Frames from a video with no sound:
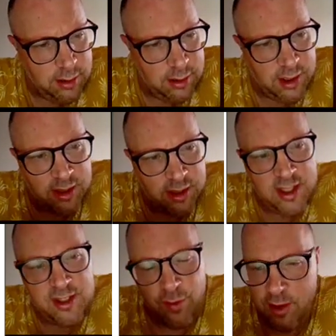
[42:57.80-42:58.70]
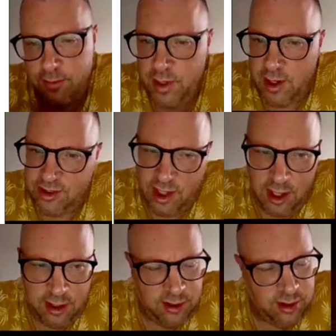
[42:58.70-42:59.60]
and that issue will be
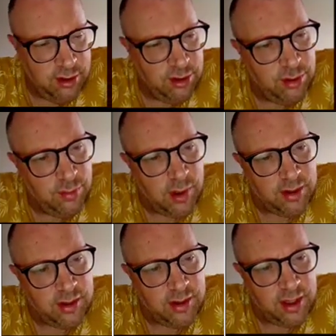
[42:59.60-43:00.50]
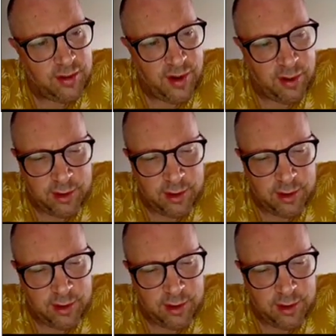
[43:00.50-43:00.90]
assigned towards the